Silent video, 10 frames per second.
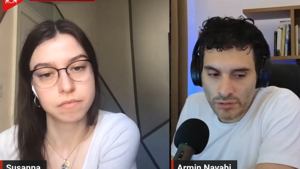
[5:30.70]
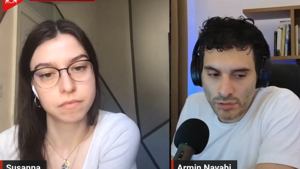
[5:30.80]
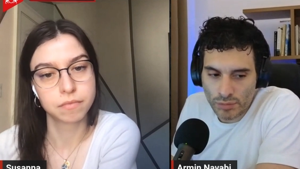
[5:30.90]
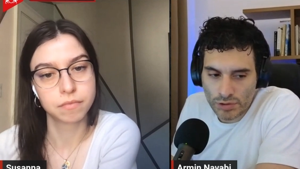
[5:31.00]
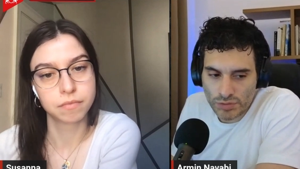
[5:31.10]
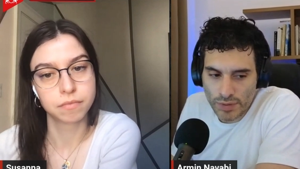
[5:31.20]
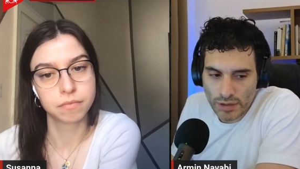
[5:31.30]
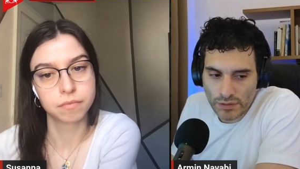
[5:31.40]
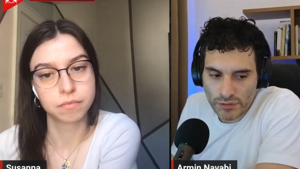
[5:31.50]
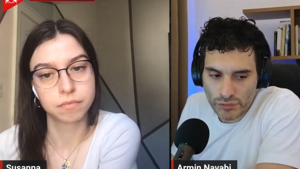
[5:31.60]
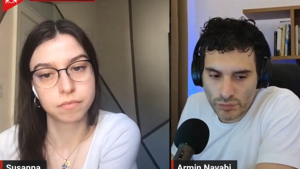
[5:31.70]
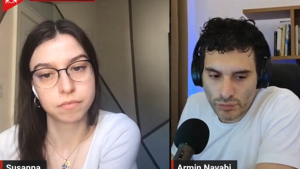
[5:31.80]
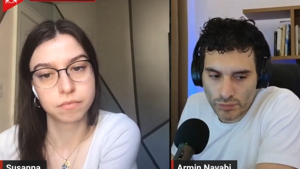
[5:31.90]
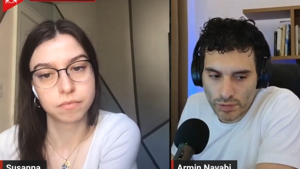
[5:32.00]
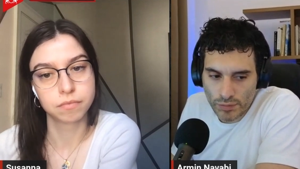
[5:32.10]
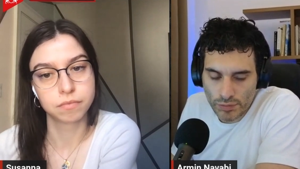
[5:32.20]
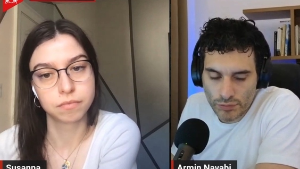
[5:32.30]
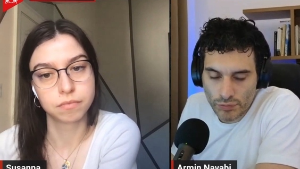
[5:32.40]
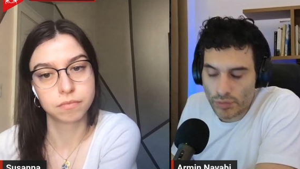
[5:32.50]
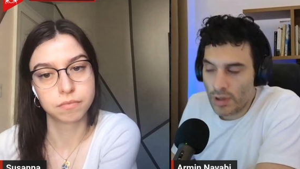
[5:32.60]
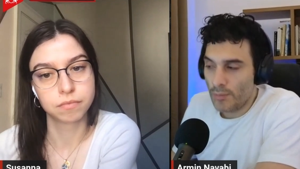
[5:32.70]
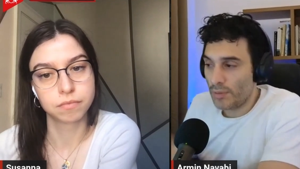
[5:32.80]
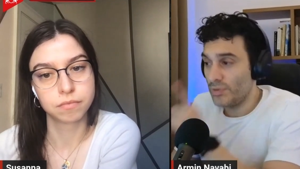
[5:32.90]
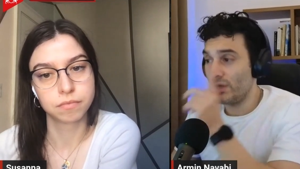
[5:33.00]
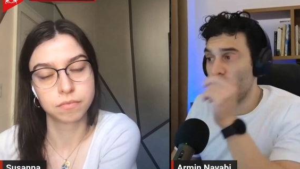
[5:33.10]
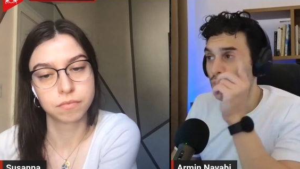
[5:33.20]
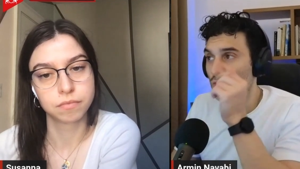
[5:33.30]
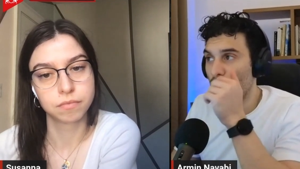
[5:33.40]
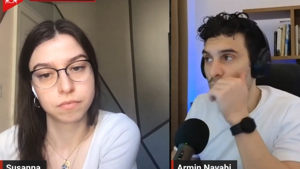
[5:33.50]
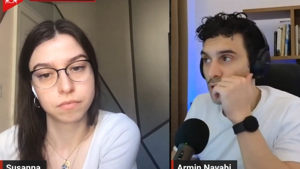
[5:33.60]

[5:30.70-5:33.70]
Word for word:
Speaker 1: I don't know much about this to be able to. But we need to move on